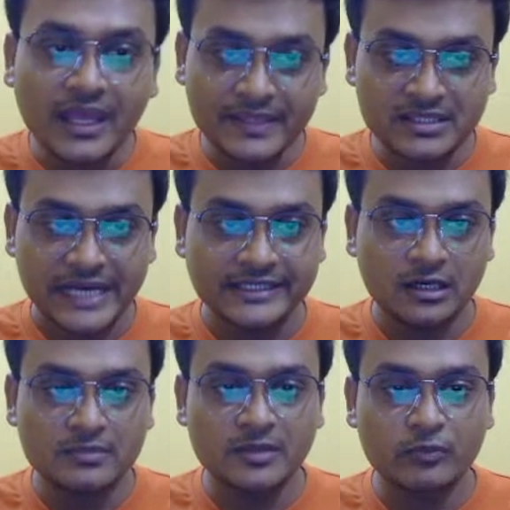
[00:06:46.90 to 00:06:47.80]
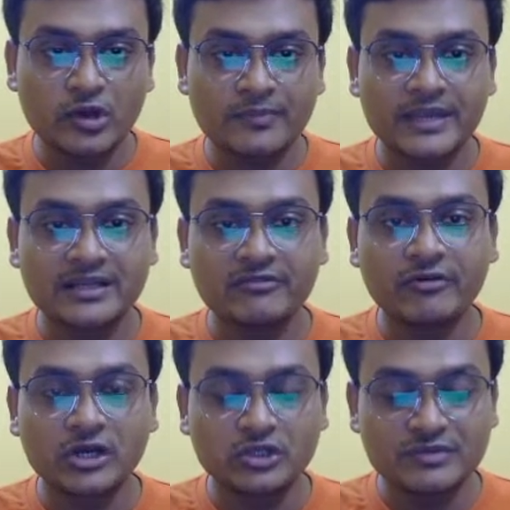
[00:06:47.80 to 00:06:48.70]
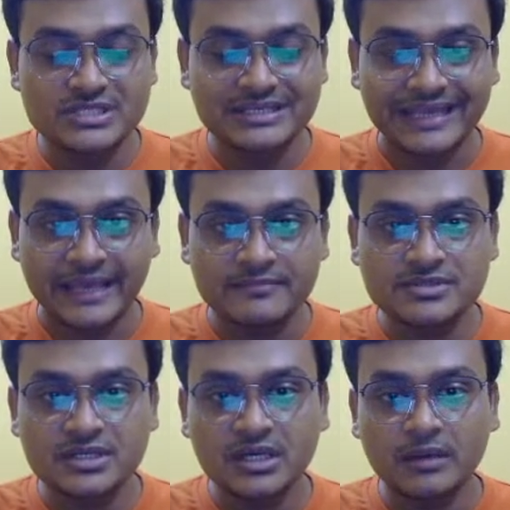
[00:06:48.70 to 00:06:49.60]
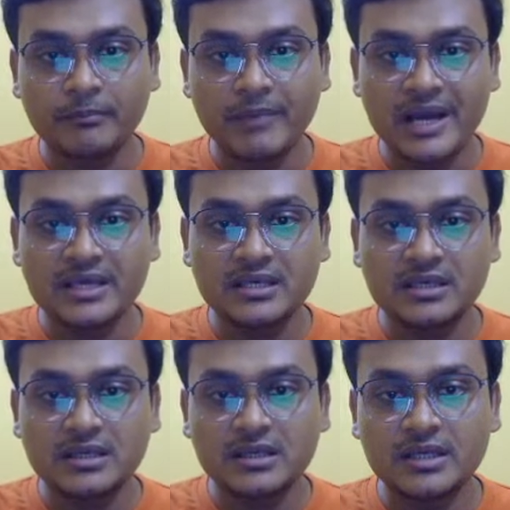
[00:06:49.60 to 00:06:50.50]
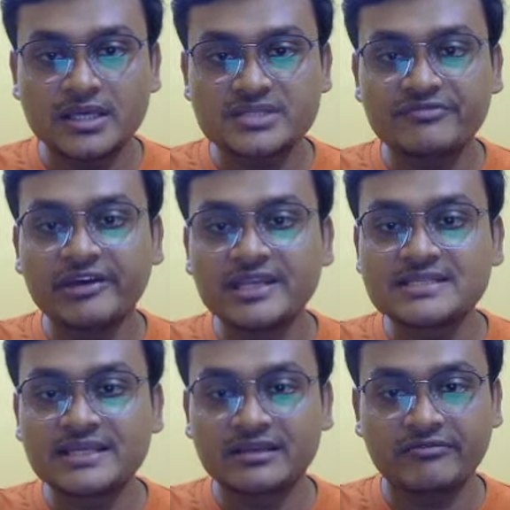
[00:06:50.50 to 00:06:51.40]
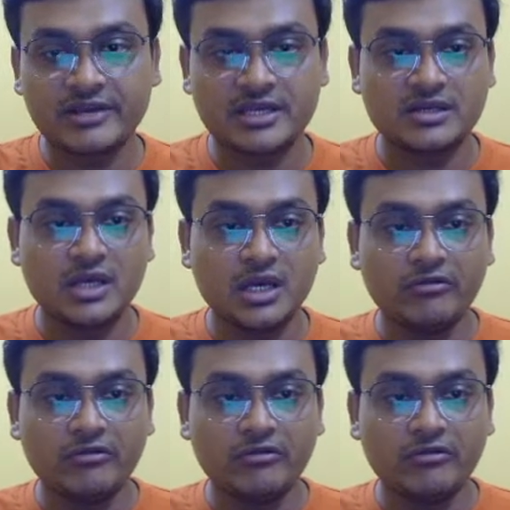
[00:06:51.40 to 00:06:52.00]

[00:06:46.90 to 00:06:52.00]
And the title of the poem that the volume is named by is very significant.